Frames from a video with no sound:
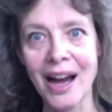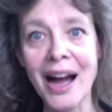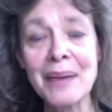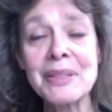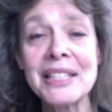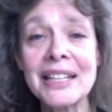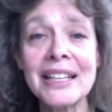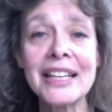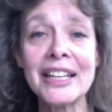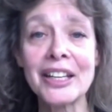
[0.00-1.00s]
I'm
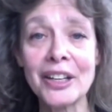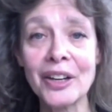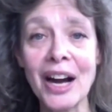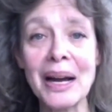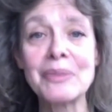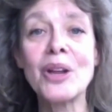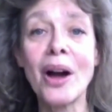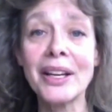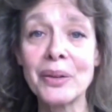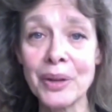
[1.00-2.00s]
sitting here, I'm
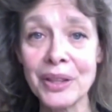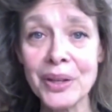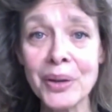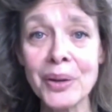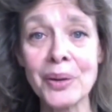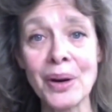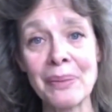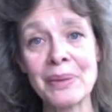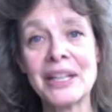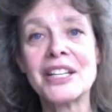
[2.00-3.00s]
talking with you,
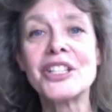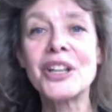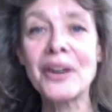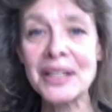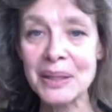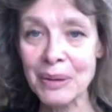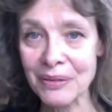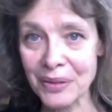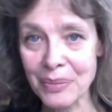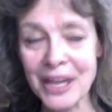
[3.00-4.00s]
I'm sharing some
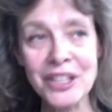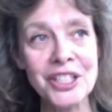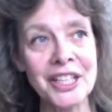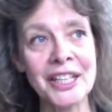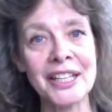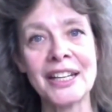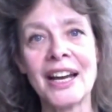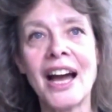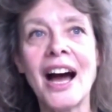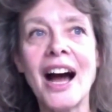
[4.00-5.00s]
information,
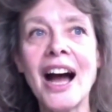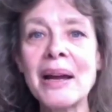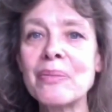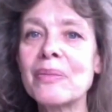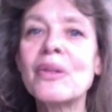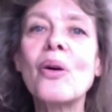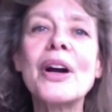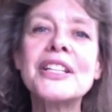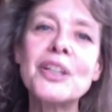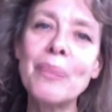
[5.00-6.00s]
I'm
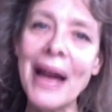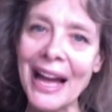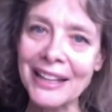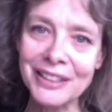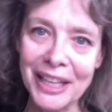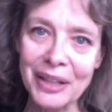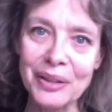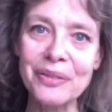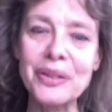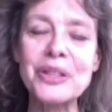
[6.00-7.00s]
going to pack
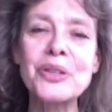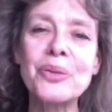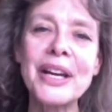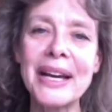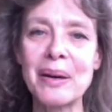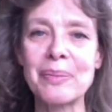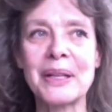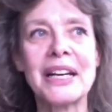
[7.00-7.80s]
later for a trip.